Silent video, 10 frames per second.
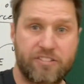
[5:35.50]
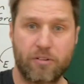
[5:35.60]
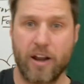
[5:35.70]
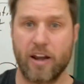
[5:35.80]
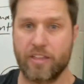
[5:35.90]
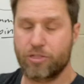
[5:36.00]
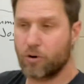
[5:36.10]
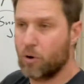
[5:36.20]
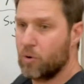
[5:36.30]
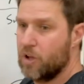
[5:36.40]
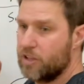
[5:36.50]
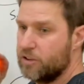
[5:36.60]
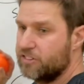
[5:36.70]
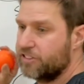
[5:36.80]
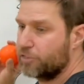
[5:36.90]
right? I throw
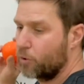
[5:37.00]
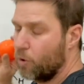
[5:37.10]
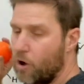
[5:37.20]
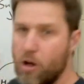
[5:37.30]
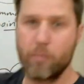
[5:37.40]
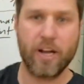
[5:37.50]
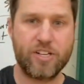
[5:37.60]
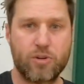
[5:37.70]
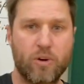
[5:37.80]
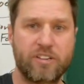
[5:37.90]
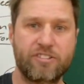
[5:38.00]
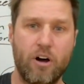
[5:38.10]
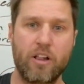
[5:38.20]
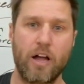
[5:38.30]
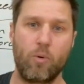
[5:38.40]
all my joints
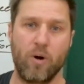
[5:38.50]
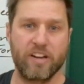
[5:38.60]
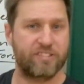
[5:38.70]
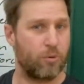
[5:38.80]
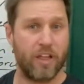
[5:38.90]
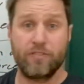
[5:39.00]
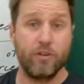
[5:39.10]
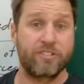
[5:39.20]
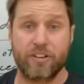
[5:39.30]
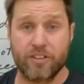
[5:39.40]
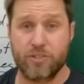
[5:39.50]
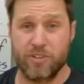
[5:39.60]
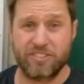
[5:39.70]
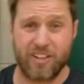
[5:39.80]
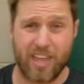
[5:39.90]
all at once. Well, I've used all the
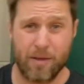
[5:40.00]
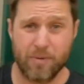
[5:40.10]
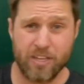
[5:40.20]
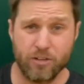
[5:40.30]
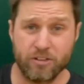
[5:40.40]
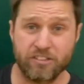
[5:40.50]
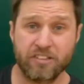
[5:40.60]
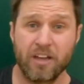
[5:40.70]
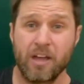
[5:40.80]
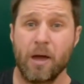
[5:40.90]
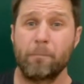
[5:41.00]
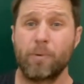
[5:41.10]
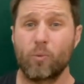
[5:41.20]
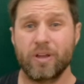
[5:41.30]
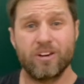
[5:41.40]
joints that can be used.
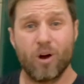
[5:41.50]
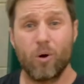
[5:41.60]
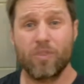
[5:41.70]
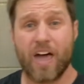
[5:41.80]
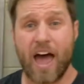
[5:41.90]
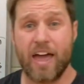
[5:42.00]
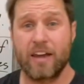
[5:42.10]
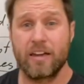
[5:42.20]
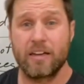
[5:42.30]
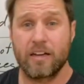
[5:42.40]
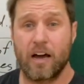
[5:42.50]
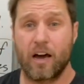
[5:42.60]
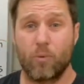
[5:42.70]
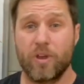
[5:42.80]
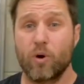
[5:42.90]
But we know
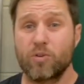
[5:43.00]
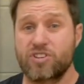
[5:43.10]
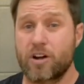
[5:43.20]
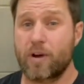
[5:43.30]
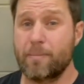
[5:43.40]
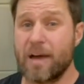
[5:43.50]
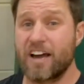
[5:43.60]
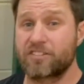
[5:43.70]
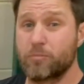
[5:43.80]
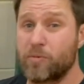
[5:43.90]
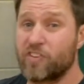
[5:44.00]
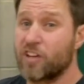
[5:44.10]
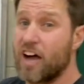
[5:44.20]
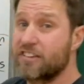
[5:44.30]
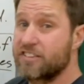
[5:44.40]
that we don't generate maximum
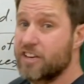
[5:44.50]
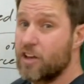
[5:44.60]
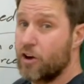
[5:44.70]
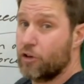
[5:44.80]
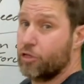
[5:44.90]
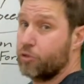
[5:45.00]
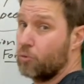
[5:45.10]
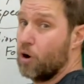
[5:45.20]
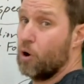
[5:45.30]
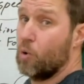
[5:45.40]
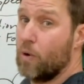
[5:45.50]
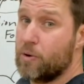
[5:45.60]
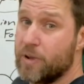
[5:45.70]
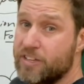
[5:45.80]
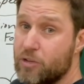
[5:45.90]
velocity on a throw
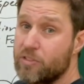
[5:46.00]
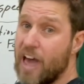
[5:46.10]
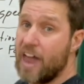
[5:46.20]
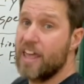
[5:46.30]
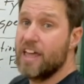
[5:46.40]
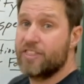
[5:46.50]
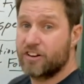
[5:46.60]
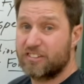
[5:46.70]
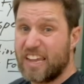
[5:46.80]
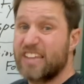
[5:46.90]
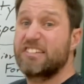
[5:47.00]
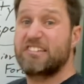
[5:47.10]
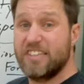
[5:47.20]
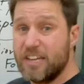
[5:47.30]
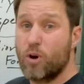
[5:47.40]
when we do that. There's like a
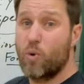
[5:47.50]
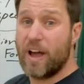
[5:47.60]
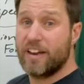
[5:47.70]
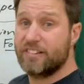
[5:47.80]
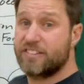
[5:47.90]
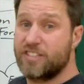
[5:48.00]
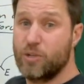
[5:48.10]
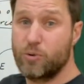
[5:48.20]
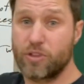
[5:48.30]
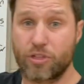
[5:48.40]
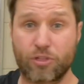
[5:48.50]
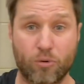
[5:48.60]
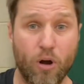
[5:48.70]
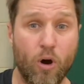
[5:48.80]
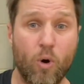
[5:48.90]
sequence to the
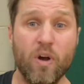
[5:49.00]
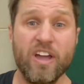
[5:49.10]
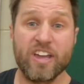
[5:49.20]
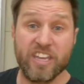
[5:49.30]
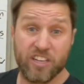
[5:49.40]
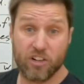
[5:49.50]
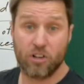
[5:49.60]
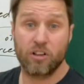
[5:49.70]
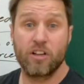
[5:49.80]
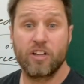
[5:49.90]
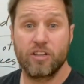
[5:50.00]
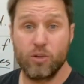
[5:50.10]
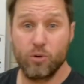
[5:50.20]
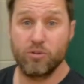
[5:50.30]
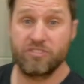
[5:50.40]
throw. You'll
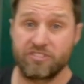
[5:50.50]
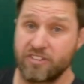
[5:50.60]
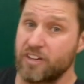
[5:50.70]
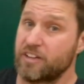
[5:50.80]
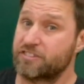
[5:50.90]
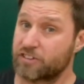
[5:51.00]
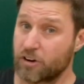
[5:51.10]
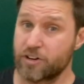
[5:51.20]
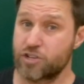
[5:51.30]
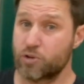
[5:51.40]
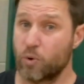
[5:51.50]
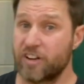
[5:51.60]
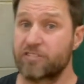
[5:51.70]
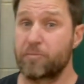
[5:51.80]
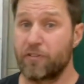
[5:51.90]
use certain
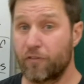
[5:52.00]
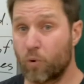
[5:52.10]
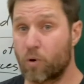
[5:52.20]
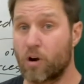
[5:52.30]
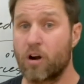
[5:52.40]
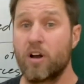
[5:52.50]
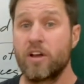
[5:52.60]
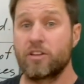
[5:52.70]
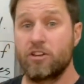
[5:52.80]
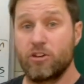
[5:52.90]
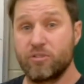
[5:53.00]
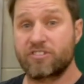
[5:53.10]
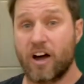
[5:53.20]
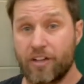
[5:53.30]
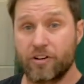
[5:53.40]
joints before you
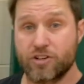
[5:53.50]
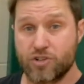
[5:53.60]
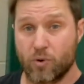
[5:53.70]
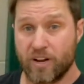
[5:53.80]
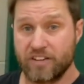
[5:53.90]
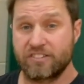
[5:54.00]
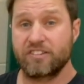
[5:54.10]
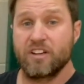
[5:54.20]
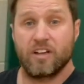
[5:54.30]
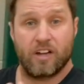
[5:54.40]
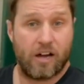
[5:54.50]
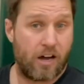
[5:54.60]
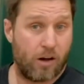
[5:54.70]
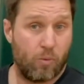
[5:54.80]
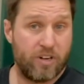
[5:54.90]
use other joints.
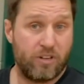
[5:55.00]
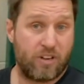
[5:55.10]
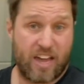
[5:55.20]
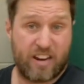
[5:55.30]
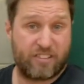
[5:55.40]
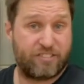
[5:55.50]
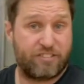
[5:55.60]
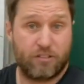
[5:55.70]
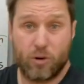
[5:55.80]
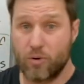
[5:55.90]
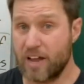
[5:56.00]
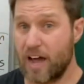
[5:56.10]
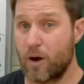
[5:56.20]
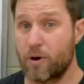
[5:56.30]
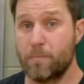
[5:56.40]
When you kind of slow
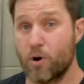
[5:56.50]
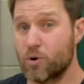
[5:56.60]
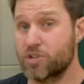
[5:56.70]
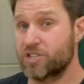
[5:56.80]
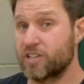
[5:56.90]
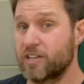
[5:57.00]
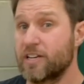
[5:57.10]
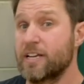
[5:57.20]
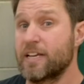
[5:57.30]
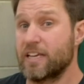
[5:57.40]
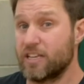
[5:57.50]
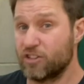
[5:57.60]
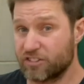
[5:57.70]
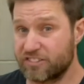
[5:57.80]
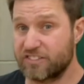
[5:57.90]
down a motion,
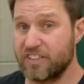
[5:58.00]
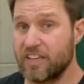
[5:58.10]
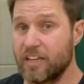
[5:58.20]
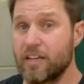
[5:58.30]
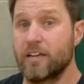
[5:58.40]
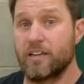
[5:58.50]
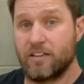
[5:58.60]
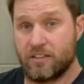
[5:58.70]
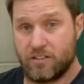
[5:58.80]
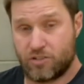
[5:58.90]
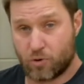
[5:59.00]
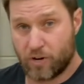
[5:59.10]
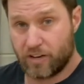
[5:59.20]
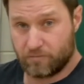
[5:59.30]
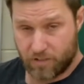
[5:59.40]
you'll see
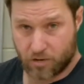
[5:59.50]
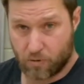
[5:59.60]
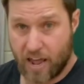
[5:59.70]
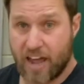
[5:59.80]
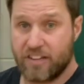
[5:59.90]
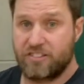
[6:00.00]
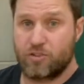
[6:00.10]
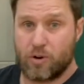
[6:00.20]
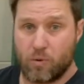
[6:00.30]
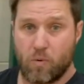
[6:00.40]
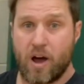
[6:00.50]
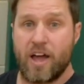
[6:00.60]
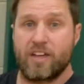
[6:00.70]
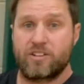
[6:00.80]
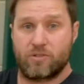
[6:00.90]
joint, X, joint
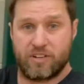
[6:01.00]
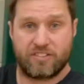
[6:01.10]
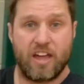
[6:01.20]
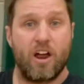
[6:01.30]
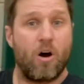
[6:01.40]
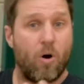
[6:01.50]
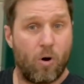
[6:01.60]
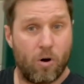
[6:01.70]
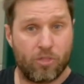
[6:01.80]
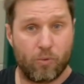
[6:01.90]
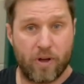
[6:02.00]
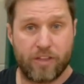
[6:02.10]
Y, joint Z, all the way